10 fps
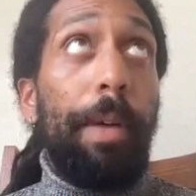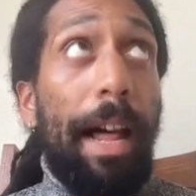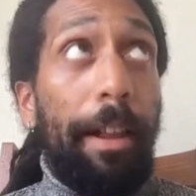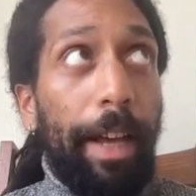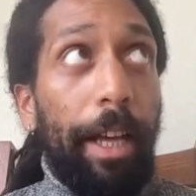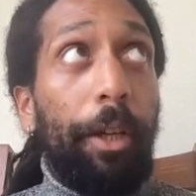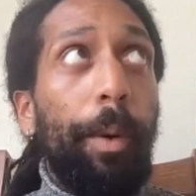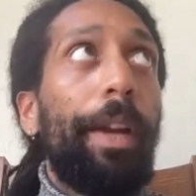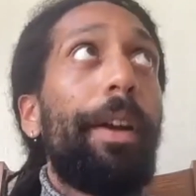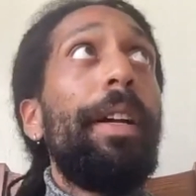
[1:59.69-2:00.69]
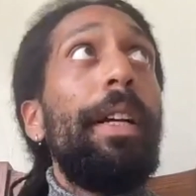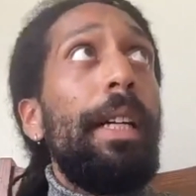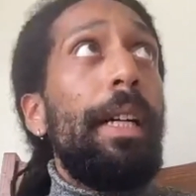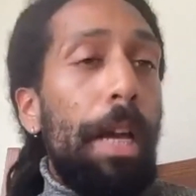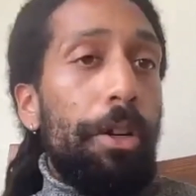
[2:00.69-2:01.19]
evaluator
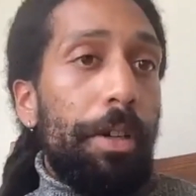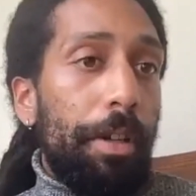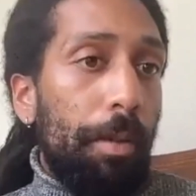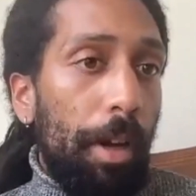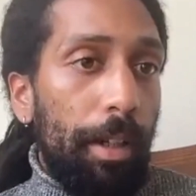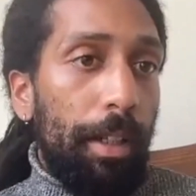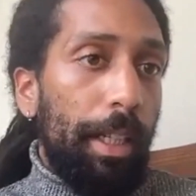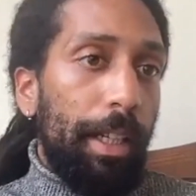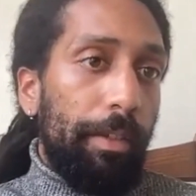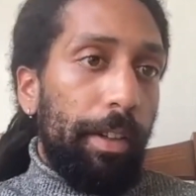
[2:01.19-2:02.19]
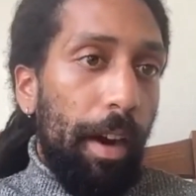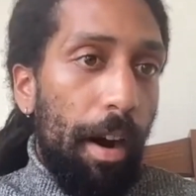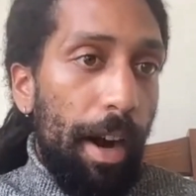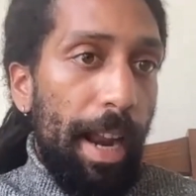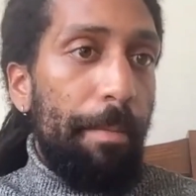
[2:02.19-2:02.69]
measure the quality of the art and